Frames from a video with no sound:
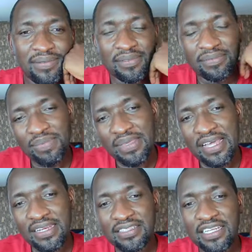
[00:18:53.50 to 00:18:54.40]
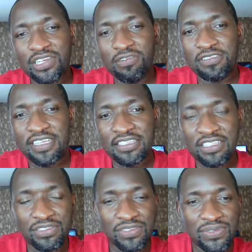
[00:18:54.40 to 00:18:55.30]
Maybe the understanding of chess is
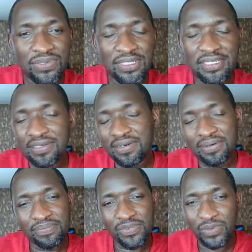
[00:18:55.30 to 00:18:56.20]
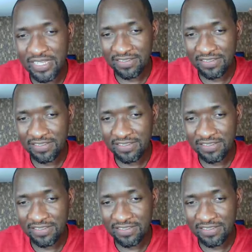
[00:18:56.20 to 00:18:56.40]
not good or whatever,